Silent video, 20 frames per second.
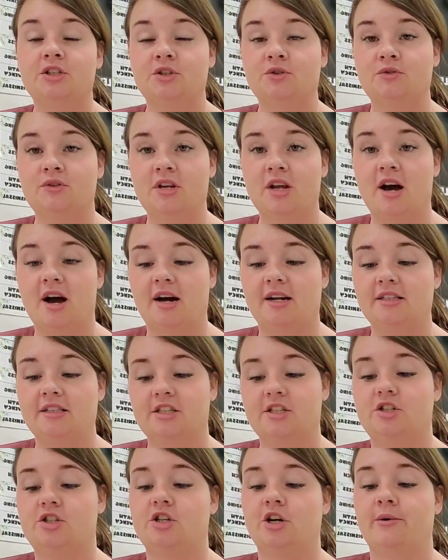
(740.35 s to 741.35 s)
Do not
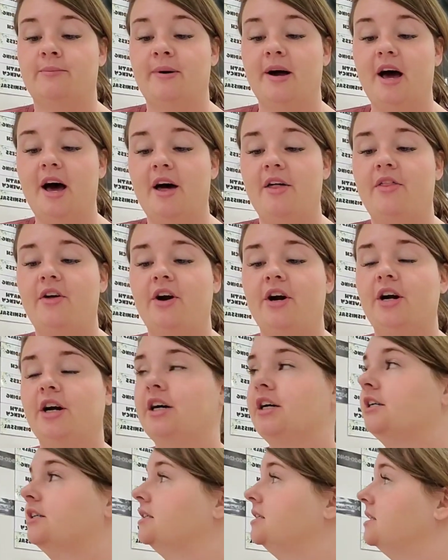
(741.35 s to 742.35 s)
disturb
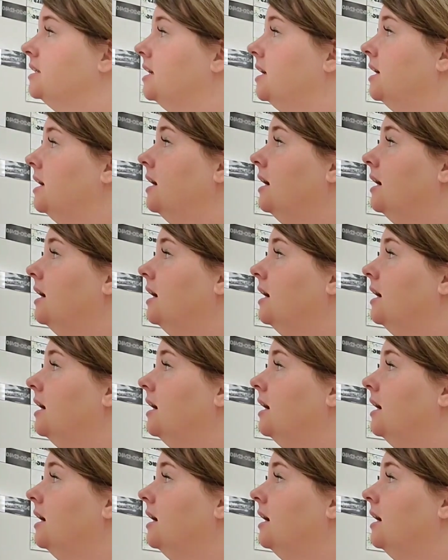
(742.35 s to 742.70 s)
others.